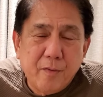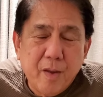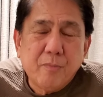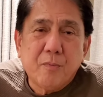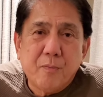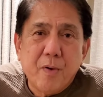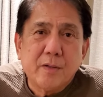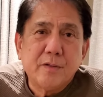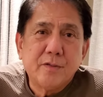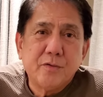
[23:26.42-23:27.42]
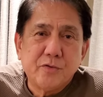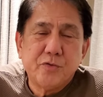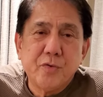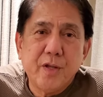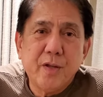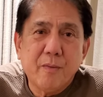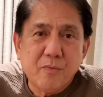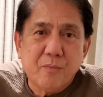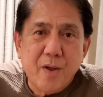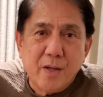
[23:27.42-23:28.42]
you have to practice your shooting, you have
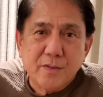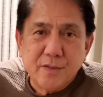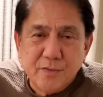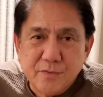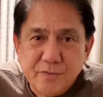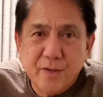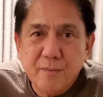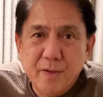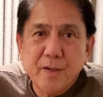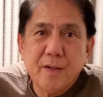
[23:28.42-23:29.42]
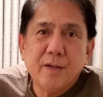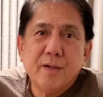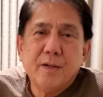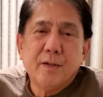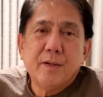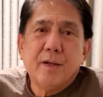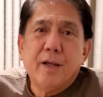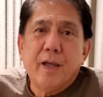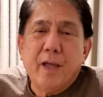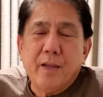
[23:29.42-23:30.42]
to practice your dribbling,
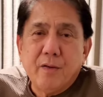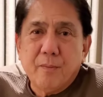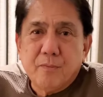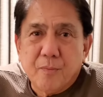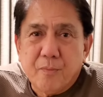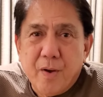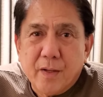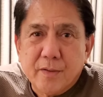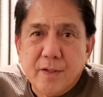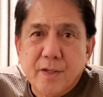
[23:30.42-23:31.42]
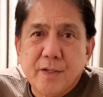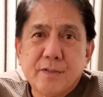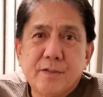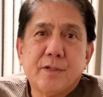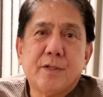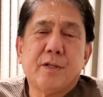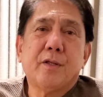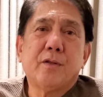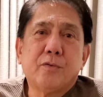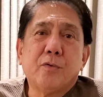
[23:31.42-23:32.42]
and you have to practice
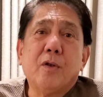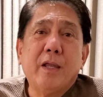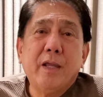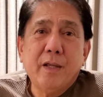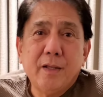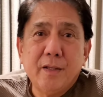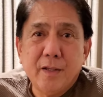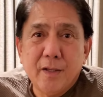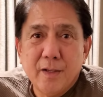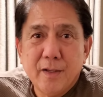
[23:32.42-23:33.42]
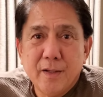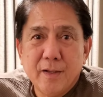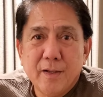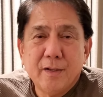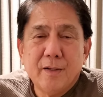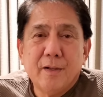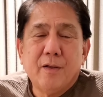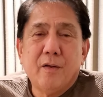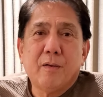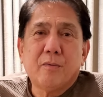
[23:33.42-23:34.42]
to lead.
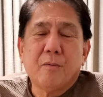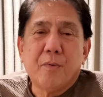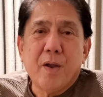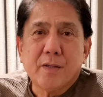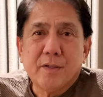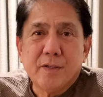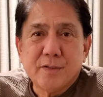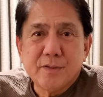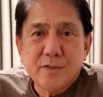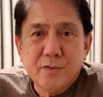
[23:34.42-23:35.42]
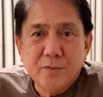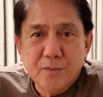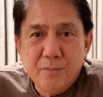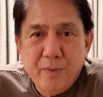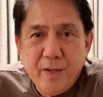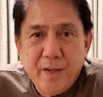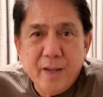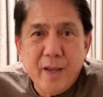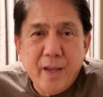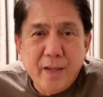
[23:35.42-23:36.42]
You have to practice to
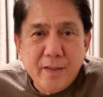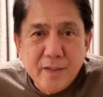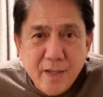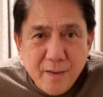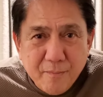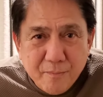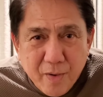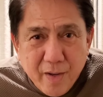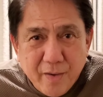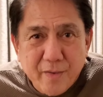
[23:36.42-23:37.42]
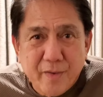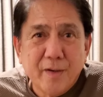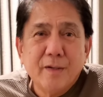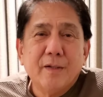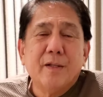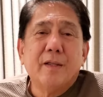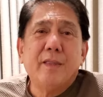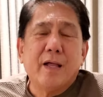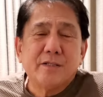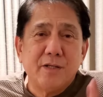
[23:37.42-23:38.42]
be a team player.
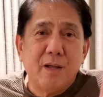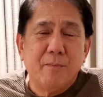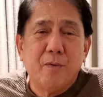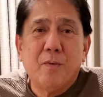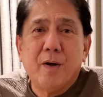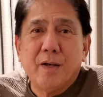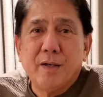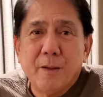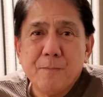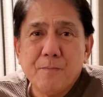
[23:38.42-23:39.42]
That's number one.